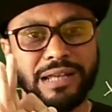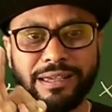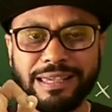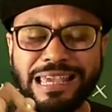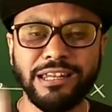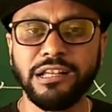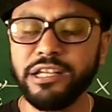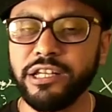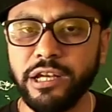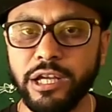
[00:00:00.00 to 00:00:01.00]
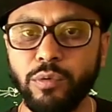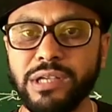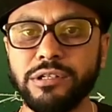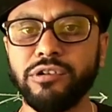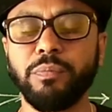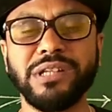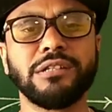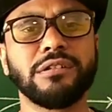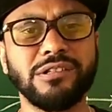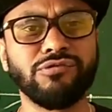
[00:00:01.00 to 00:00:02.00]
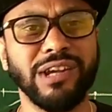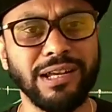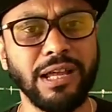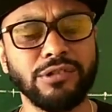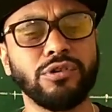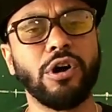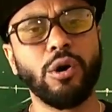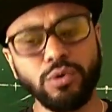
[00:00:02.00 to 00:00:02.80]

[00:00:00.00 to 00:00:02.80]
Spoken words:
like any linear equation represents a straight line. So how